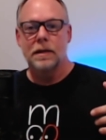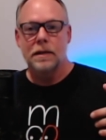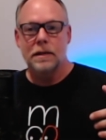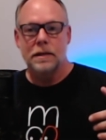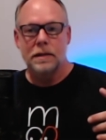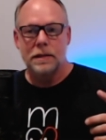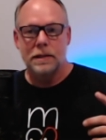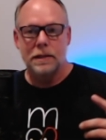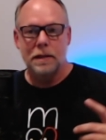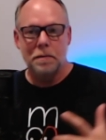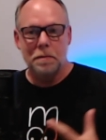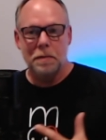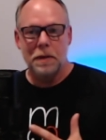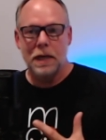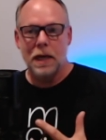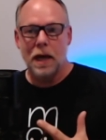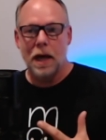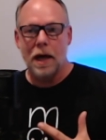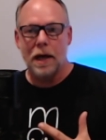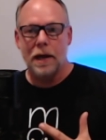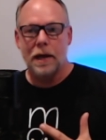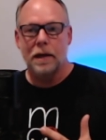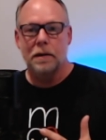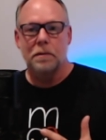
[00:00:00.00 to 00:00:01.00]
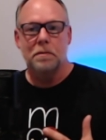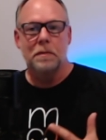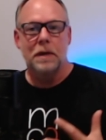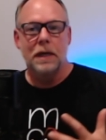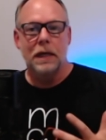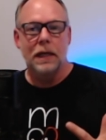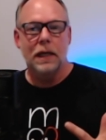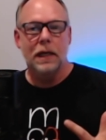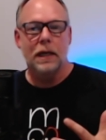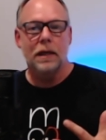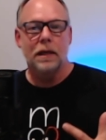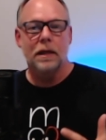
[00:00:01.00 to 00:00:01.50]
symbiotic,
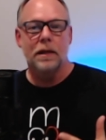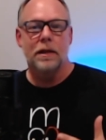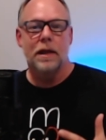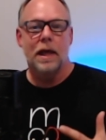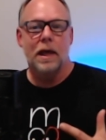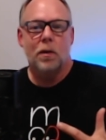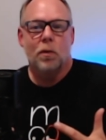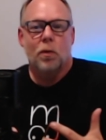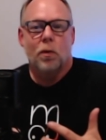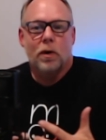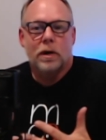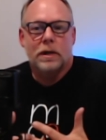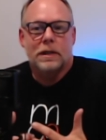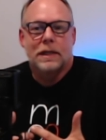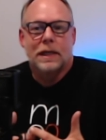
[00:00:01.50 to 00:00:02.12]
meaning they work